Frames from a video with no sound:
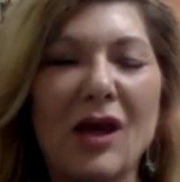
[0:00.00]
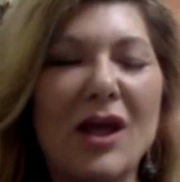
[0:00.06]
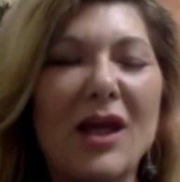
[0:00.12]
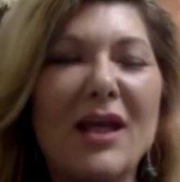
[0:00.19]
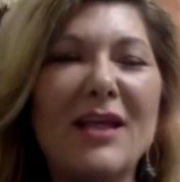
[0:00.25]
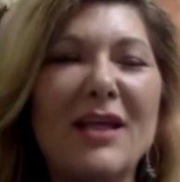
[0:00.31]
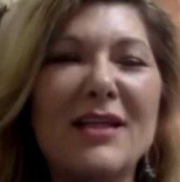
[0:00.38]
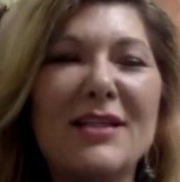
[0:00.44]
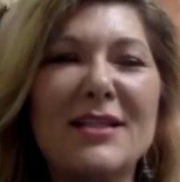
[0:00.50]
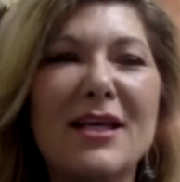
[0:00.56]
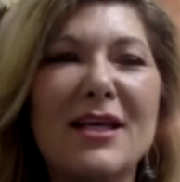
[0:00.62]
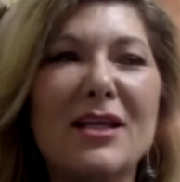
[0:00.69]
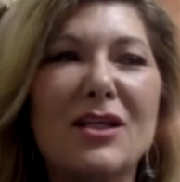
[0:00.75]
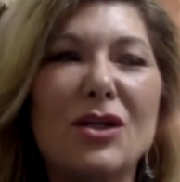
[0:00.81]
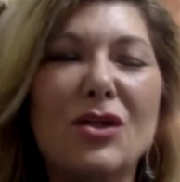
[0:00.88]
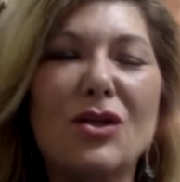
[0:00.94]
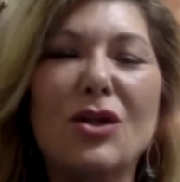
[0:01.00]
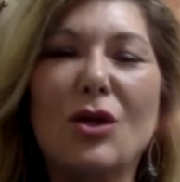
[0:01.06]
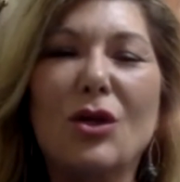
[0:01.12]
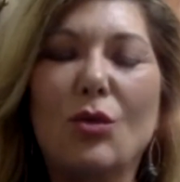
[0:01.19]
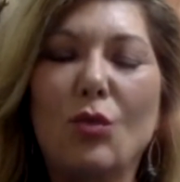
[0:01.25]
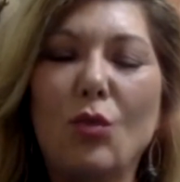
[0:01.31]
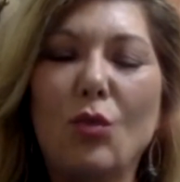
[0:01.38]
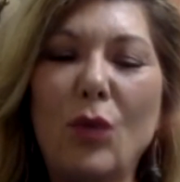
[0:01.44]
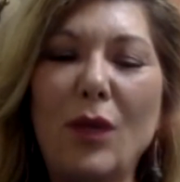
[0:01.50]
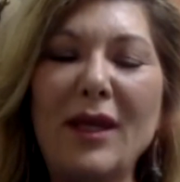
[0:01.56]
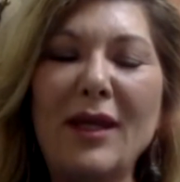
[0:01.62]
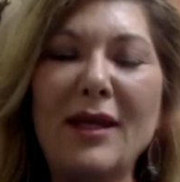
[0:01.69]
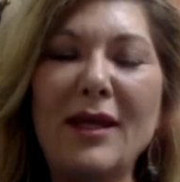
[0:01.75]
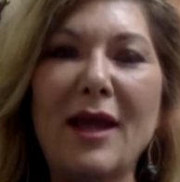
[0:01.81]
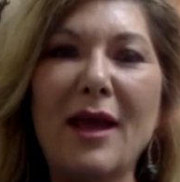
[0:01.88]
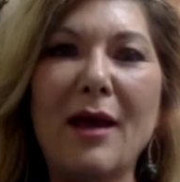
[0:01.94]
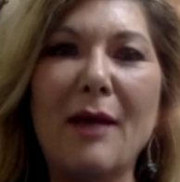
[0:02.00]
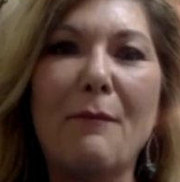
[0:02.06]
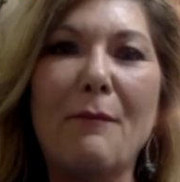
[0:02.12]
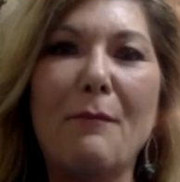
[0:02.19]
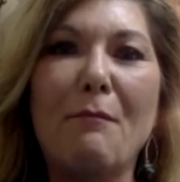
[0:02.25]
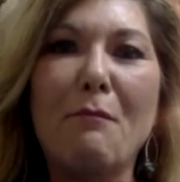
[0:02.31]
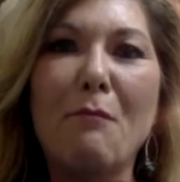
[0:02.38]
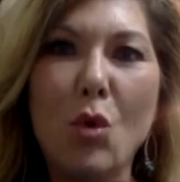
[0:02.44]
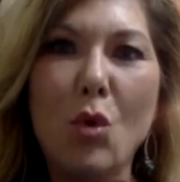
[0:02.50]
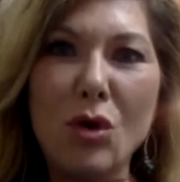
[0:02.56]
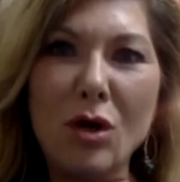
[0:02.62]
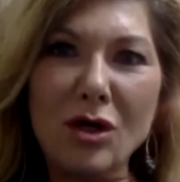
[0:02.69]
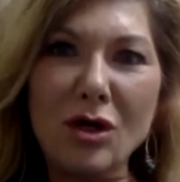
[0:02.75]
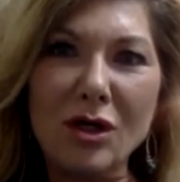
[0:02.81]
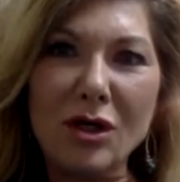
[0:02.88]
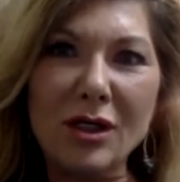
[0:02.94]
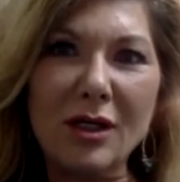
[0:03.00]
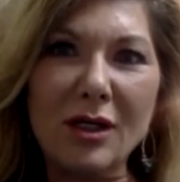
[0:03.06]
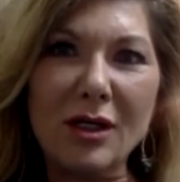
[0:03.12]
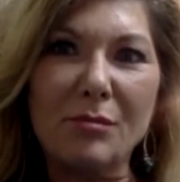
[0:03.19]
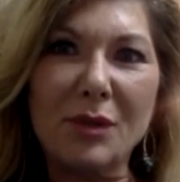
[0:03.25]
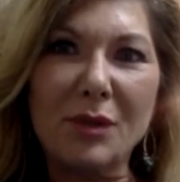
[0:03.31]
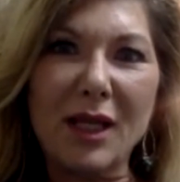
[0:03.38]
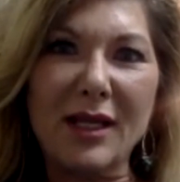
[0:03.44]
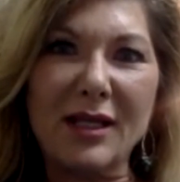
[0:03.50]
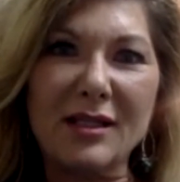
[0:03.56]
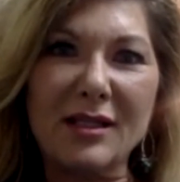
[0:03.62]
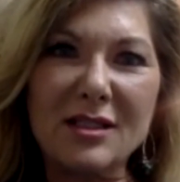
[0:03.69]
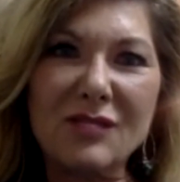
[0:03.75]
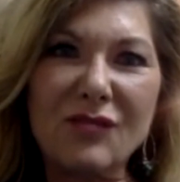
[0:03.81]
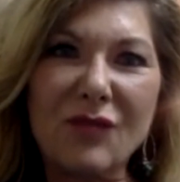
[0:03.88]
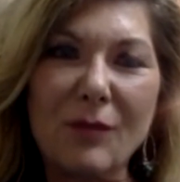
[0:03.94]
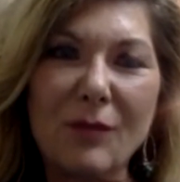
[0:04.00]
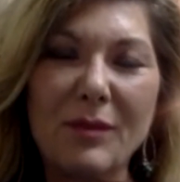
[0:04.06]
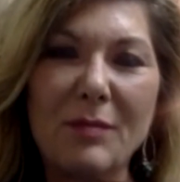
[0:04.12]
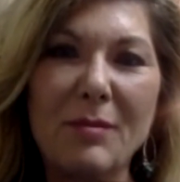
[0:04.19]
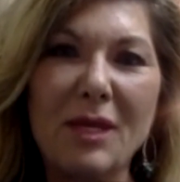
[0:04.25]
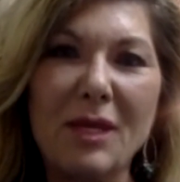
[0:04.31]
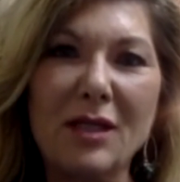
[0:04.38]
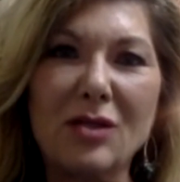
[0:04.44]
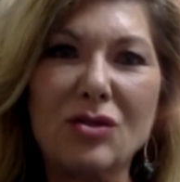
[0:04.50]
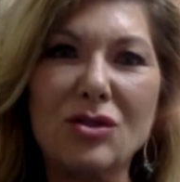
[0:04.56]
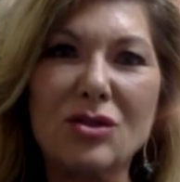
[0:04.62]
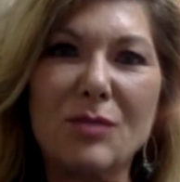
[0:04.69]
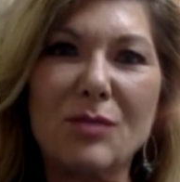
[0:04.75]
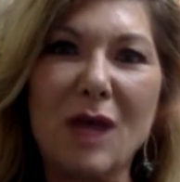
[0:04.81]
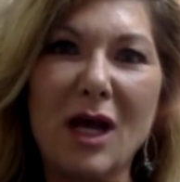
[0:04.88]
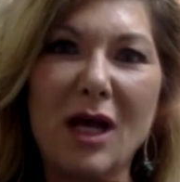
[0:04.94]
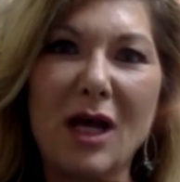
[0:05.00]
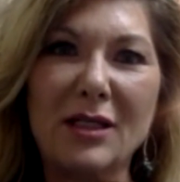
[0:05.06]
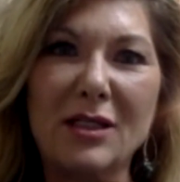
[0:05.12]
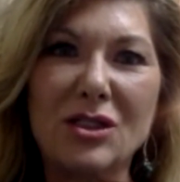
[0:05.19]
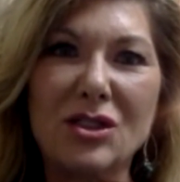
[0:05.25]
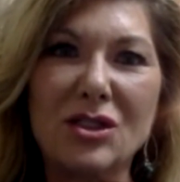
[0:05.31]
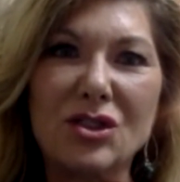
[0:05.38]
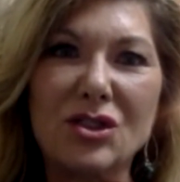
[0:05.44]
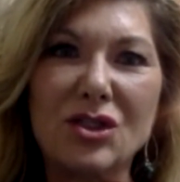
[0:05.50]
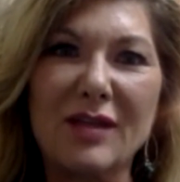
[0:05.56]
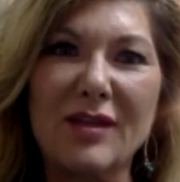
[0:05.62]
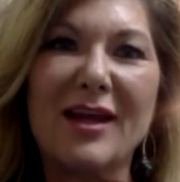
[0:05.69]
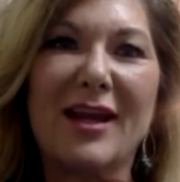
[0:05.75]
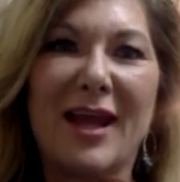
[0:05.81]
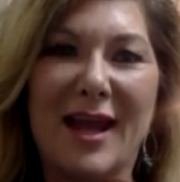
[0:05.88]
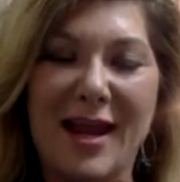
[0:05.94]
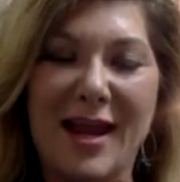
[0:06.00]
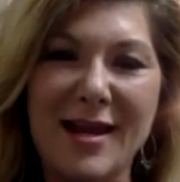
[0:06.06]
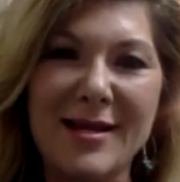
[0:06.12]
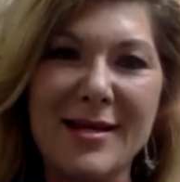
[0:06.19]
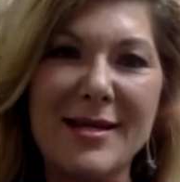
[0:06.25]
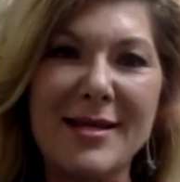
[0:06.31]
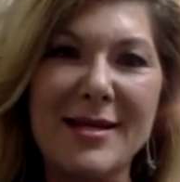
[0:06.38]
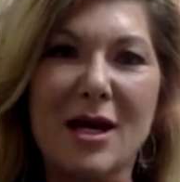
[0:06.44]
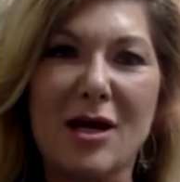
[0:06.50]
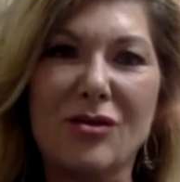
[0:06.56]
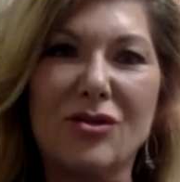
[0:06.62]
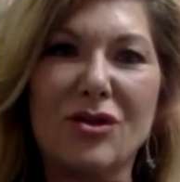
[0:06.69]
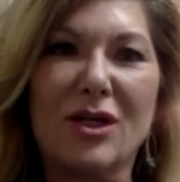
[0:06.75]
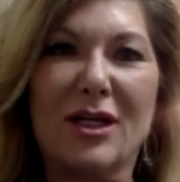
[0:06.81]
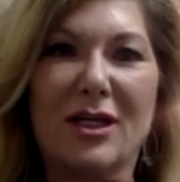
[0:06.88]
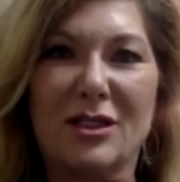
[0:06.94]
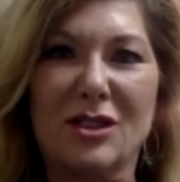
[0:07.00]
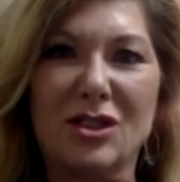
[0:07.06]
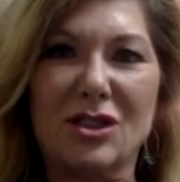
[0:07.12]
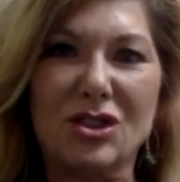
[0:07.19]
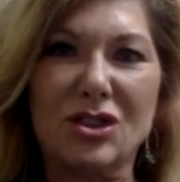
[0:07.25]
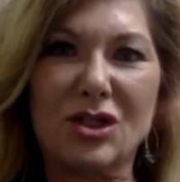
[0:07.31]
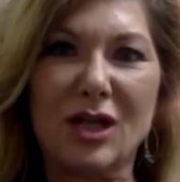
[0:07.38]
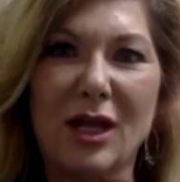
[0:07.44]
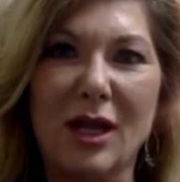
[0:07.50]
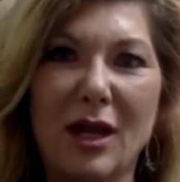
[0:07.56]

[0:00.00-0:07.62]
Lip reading: He said, we get more complaints from the medical spa industry than any other industry.